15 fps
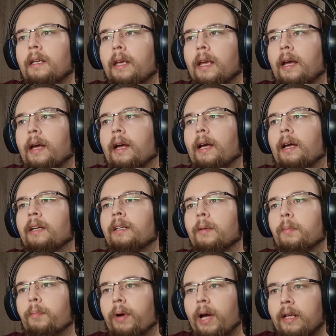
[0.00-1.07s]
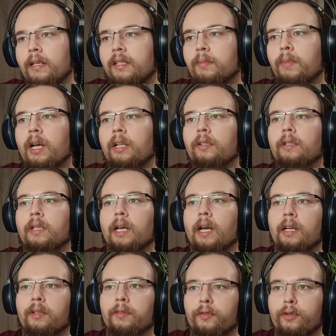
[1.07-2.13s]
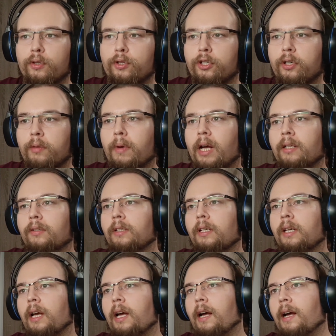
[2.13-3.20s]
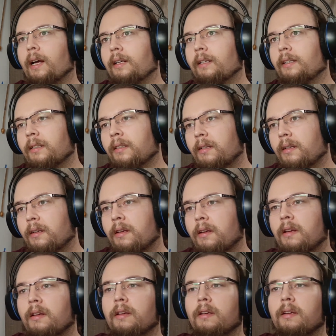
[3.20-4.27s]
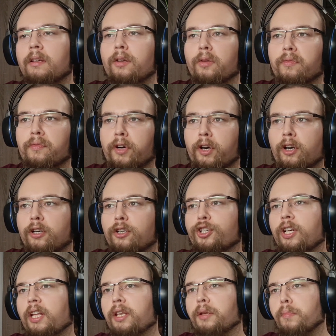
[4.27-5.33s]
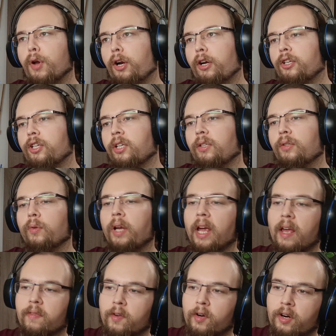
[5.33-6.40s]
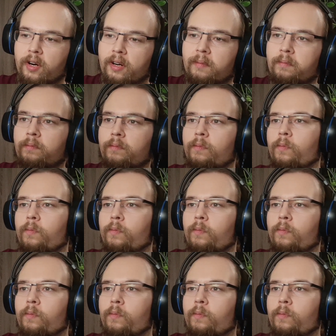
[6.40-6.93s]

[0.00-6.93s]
Yeah, past Madoka and future Madoka converging and merging together.